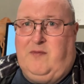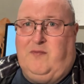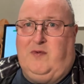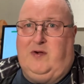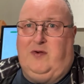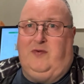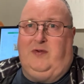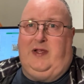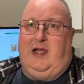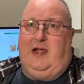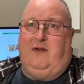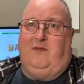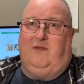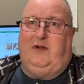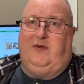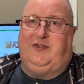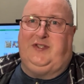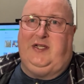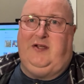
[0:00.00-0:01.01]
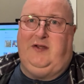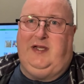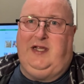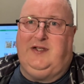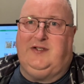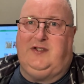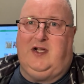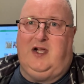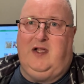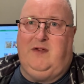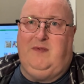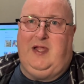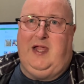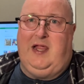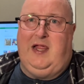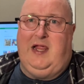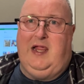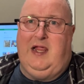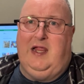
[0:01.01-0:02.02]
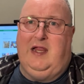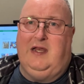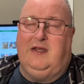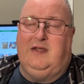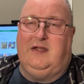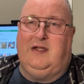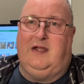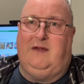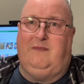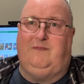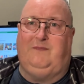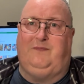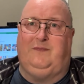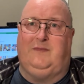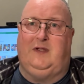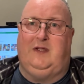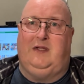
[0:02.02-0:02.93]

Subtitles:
We'll see you next time, and